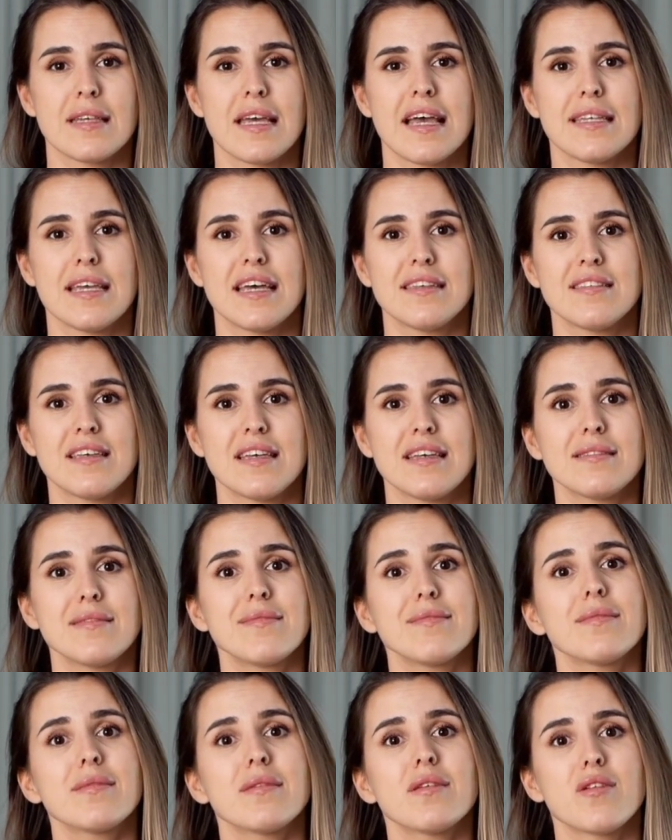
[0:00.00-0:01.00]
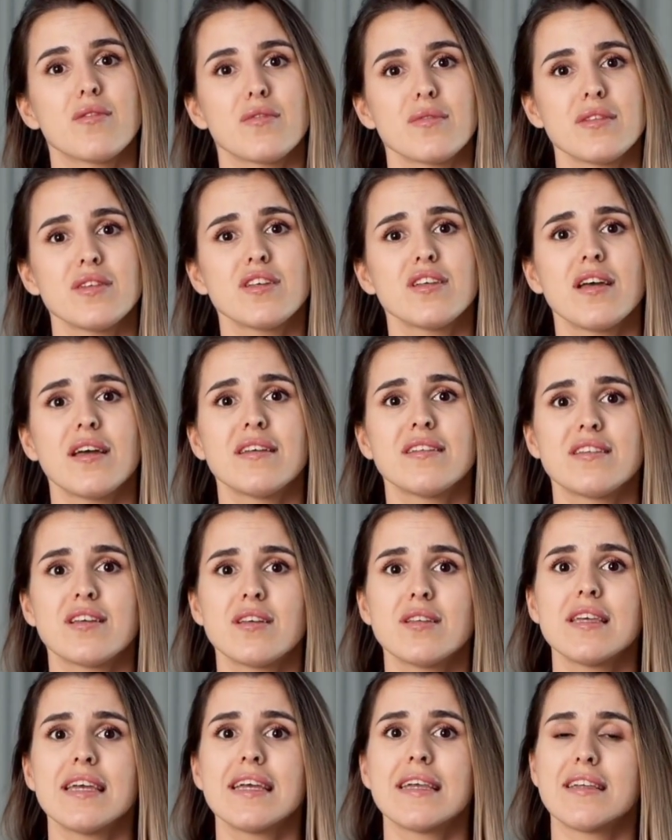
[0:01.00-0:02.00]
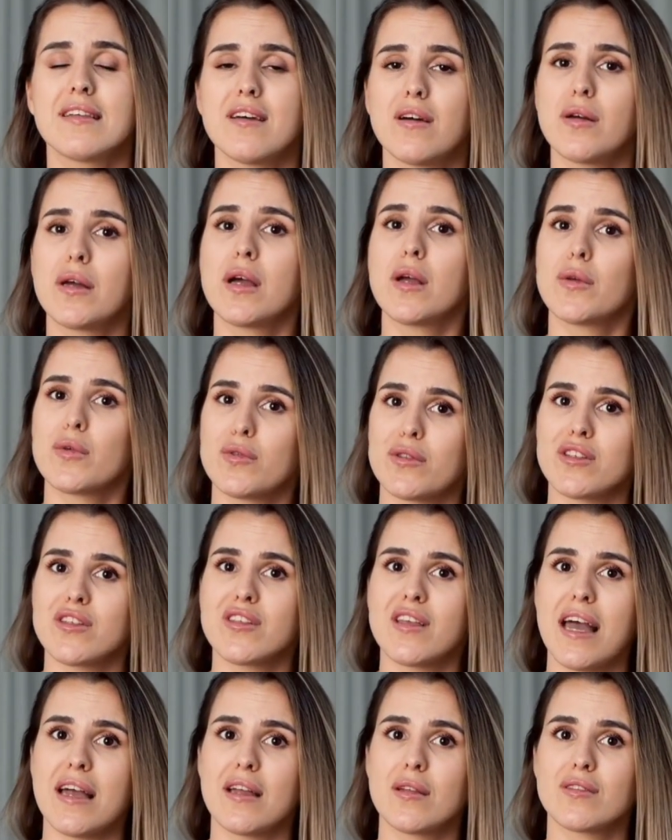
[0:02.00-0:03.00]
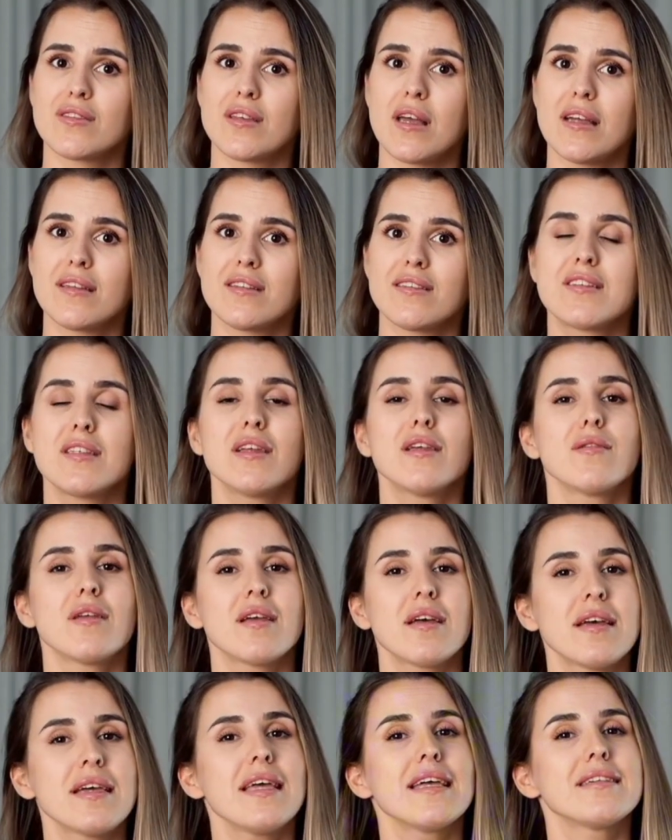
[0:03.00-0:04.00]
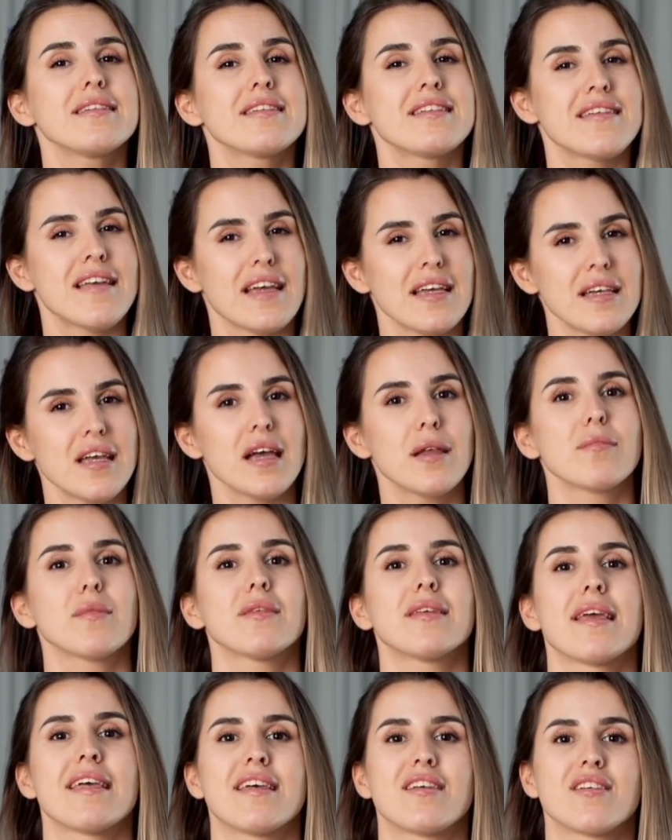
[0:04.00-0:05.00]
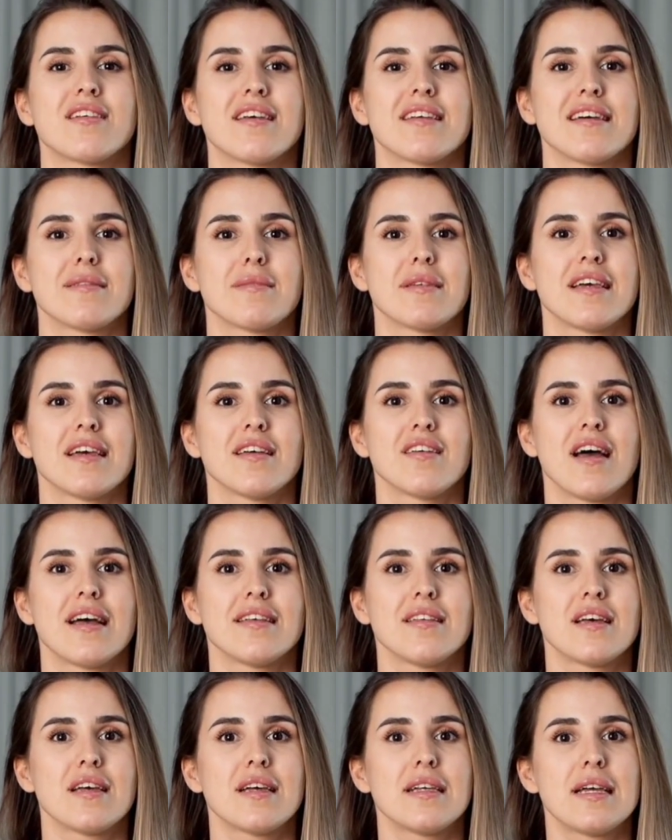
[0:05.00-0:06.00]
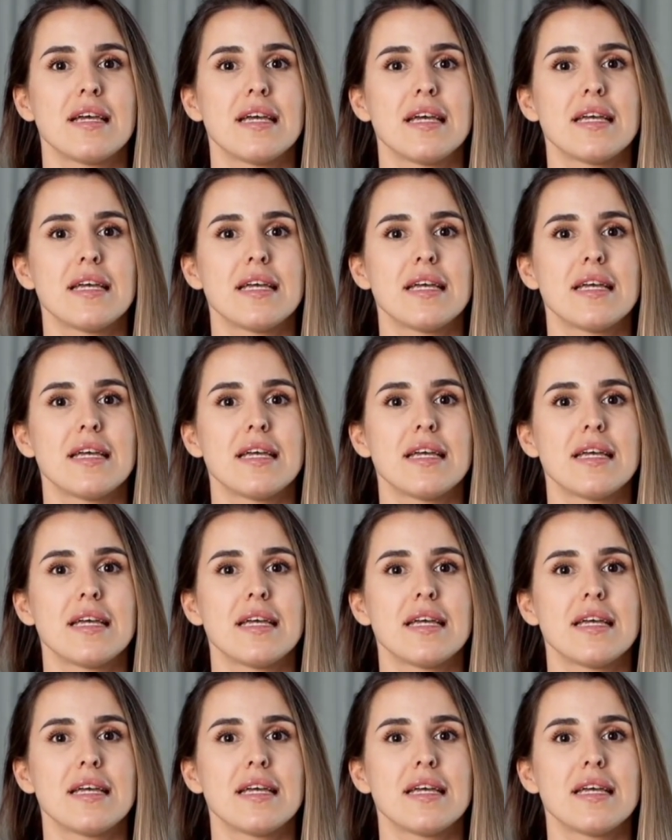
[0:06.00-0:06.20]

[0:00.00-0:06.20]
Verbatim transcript: And that's it! You've just created your own ShadowSock server and set it up with HTTP Injector.